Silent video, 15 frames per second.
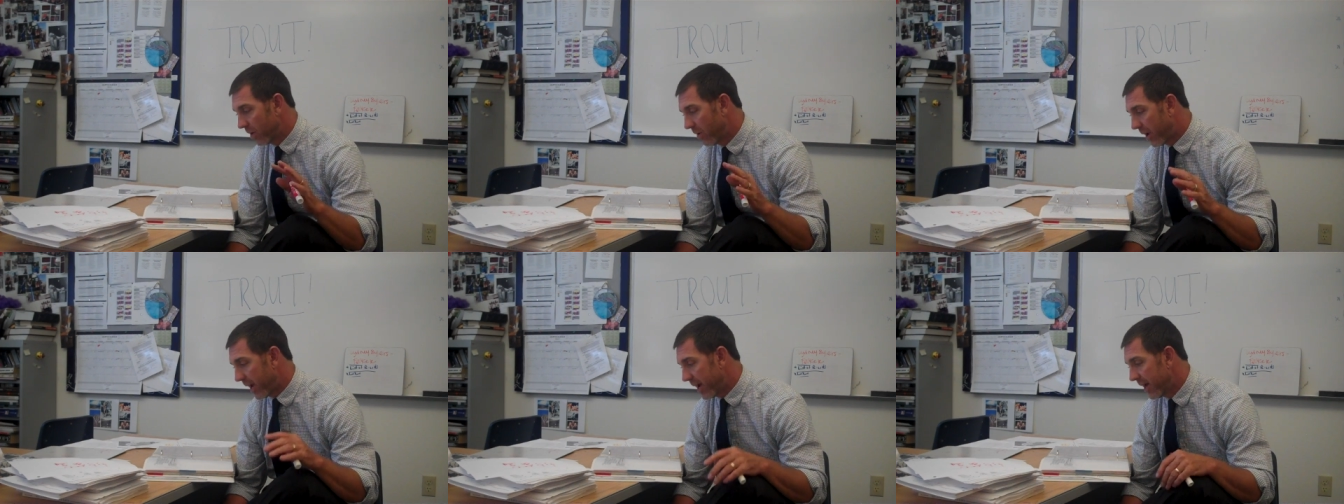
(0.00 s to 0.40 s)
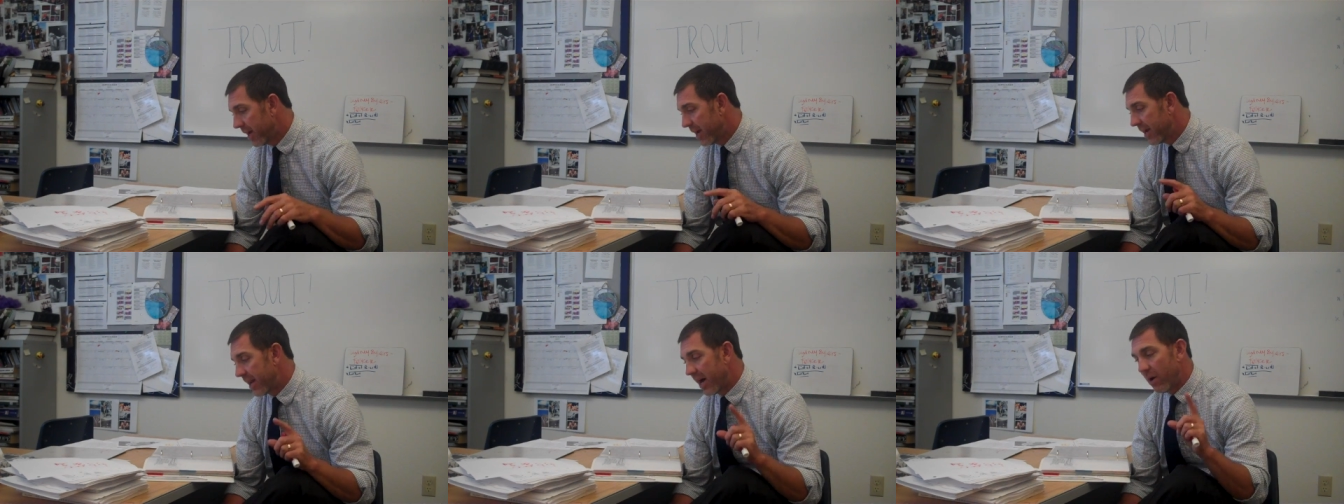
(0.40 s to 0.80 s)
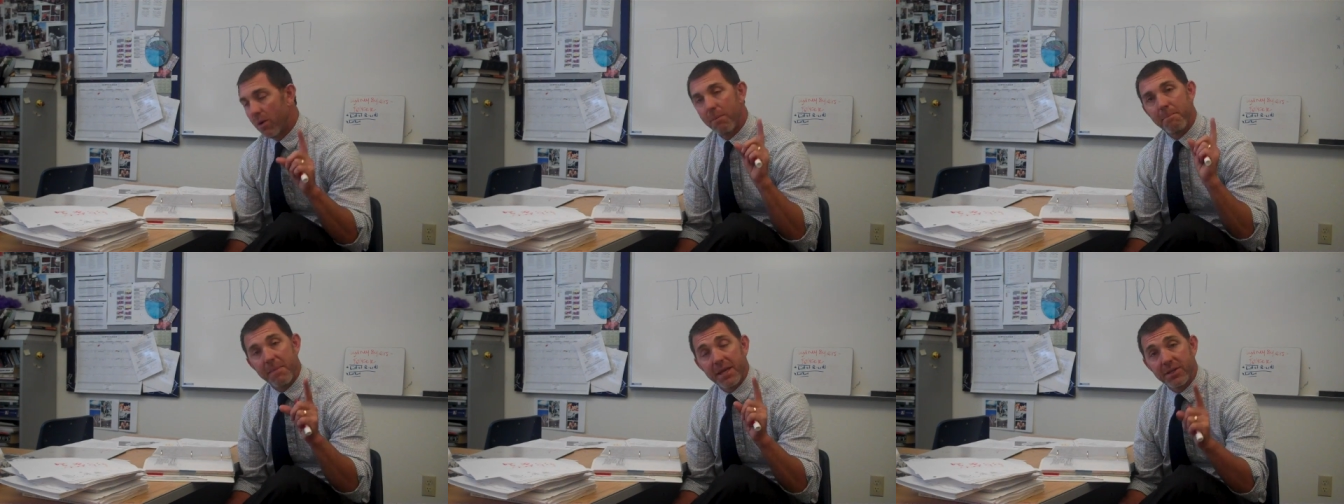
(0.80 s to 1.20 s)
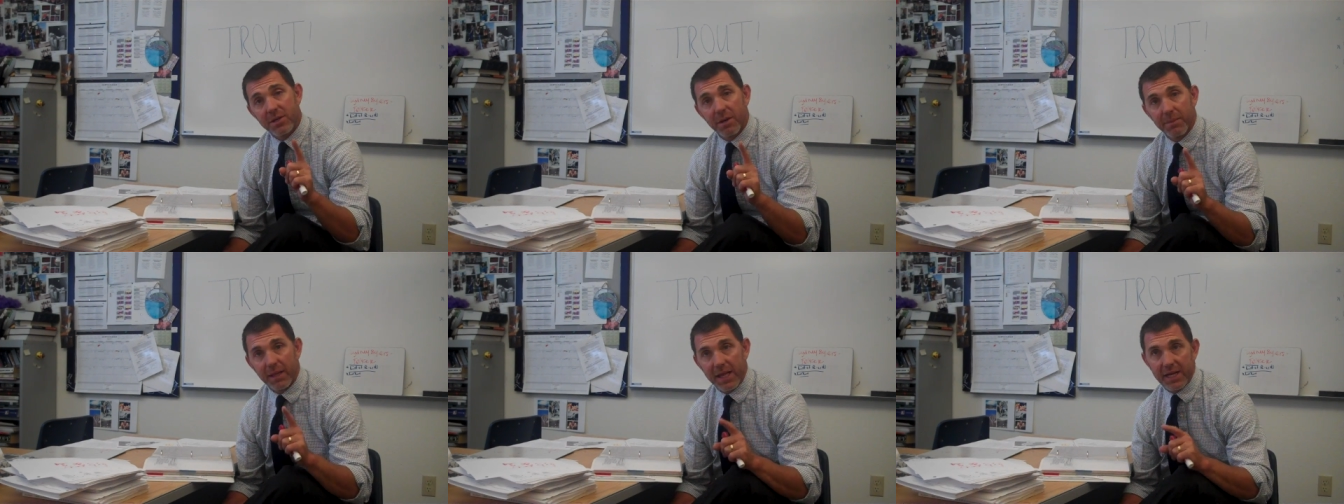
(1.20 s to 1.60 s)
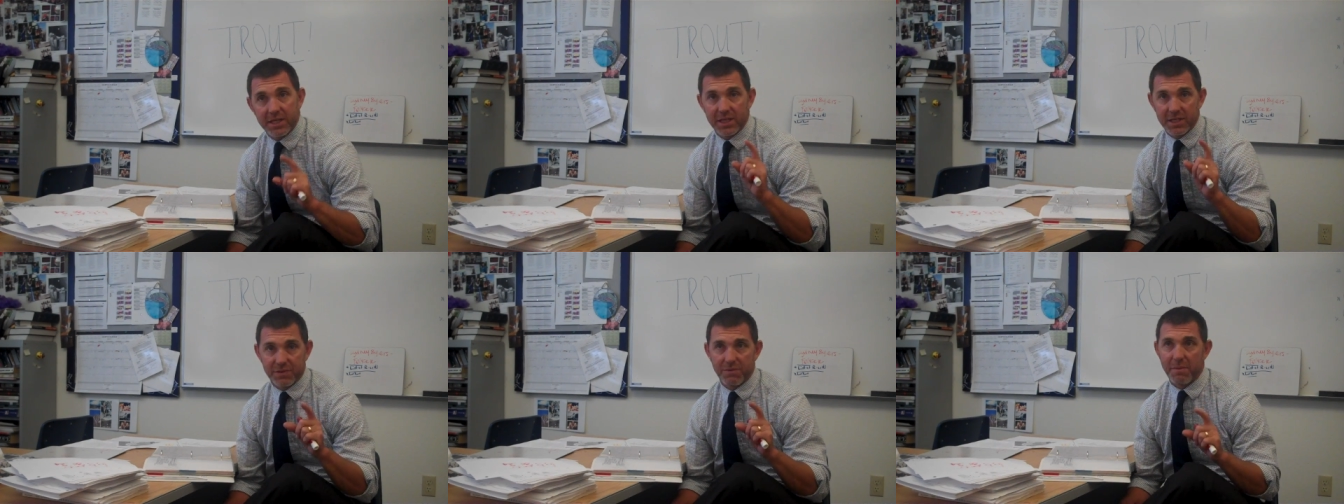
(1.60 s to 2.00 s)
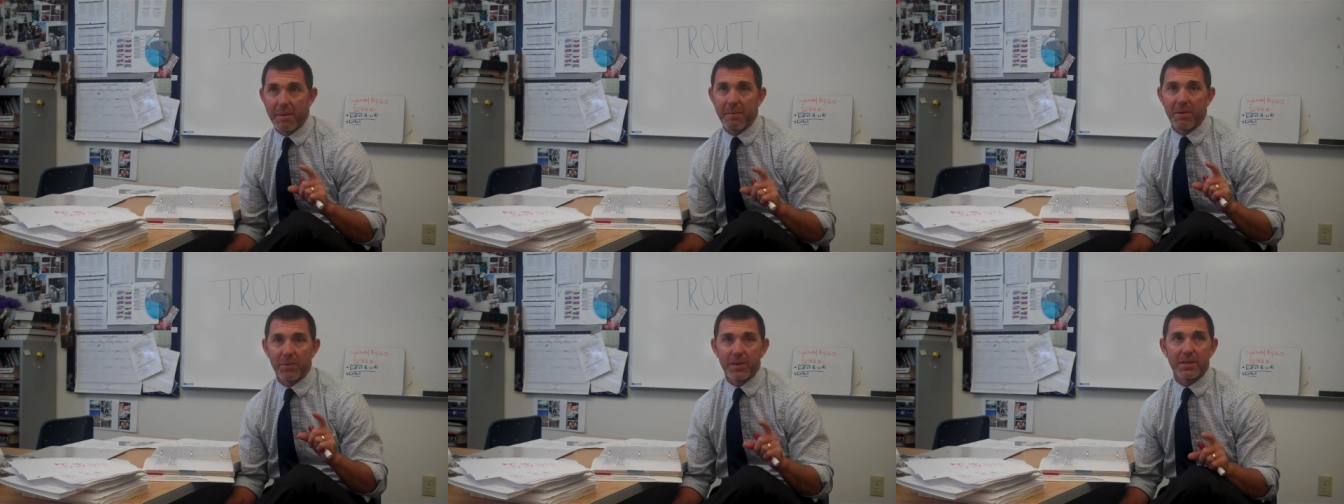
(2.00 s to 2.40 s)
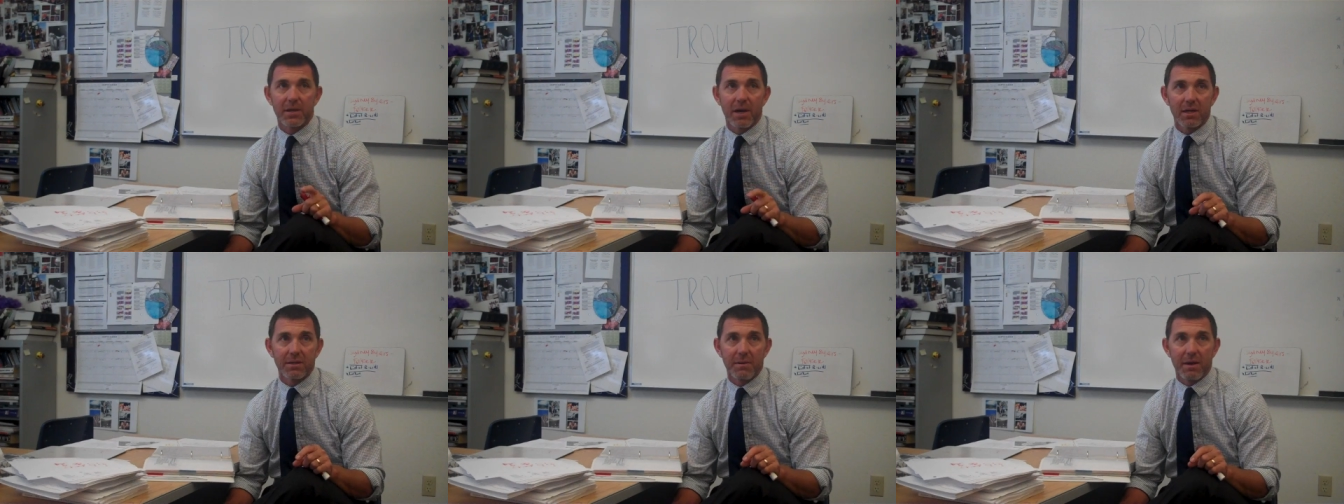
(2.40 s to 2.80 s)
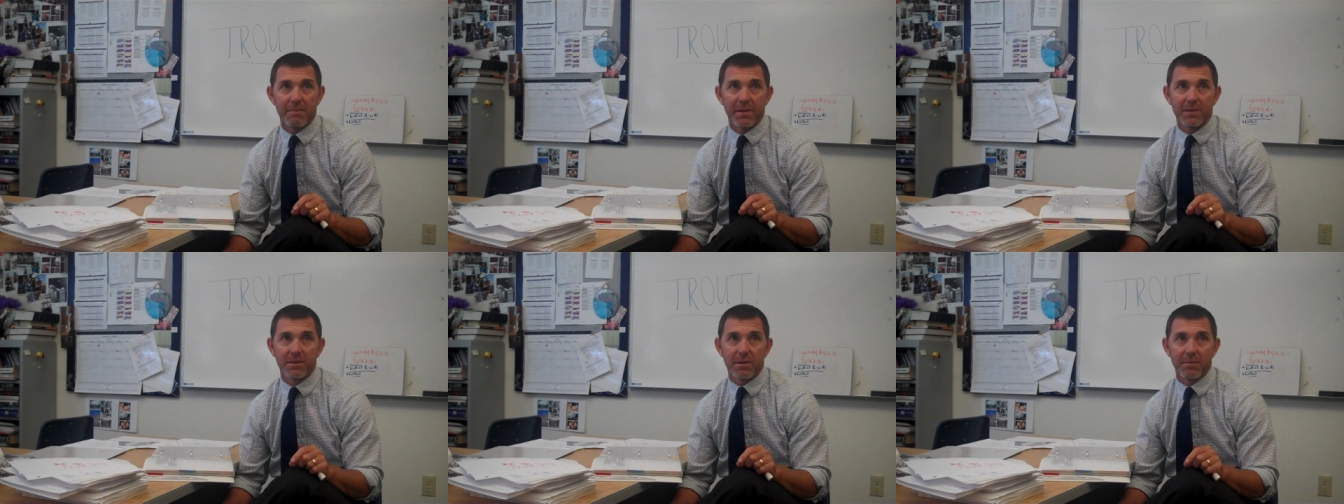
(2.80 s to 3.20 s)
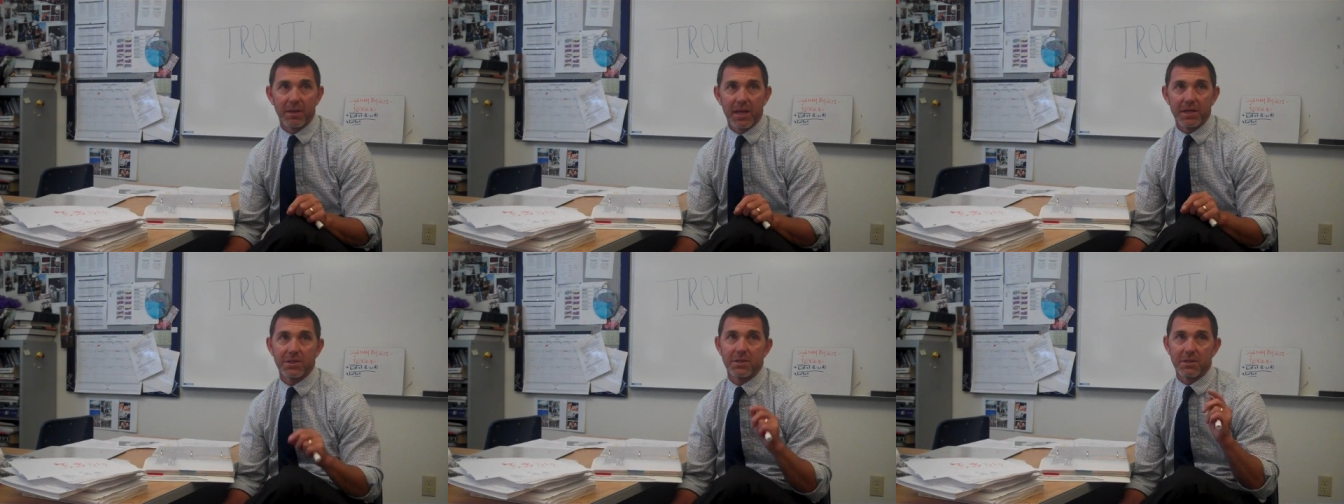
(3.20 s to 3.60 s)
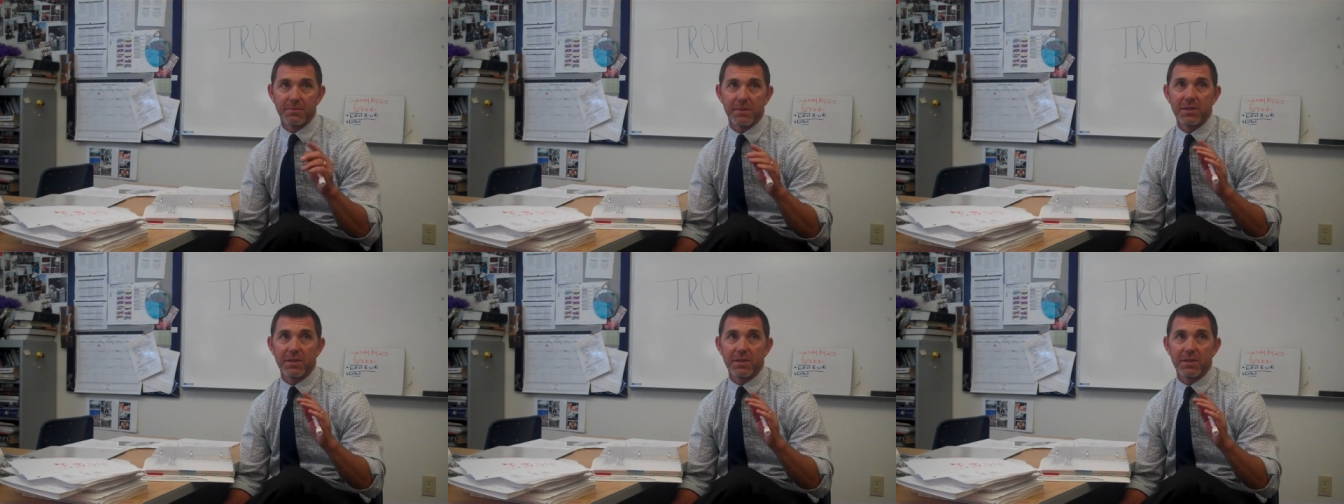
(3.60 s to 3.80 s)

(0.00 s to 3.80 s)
Okay. Now, midterm elections. Remember, we talked about midterm elections.